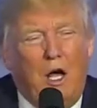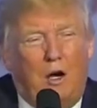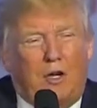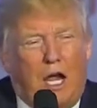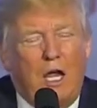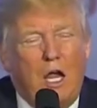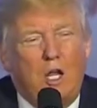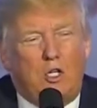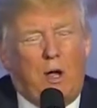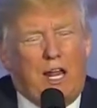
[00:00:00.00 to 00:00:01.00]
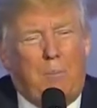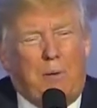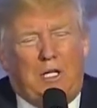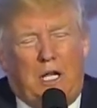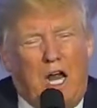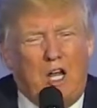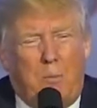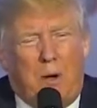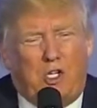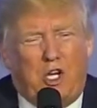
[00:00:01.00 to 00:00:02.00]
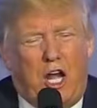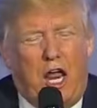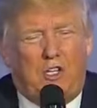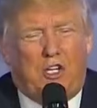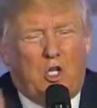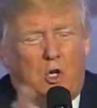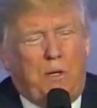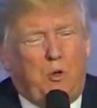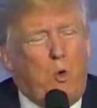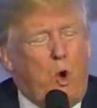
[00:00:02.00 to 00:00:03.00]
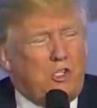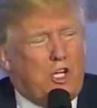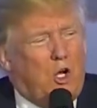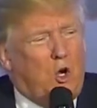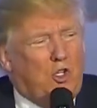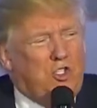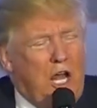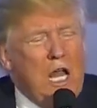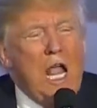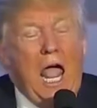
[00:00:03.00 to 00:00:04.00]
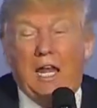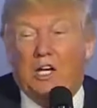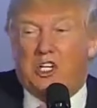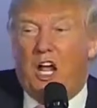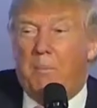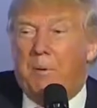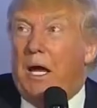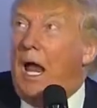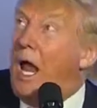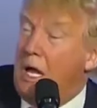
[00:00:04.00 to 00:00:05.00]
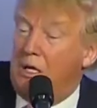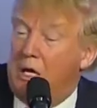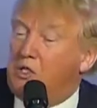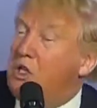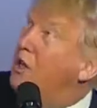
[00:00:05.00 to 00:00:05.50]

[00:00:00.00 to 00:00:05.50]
Okay. So we're going to build it under budget, ahead of schedule. But the wall's going to cost 10, and it's going to be let's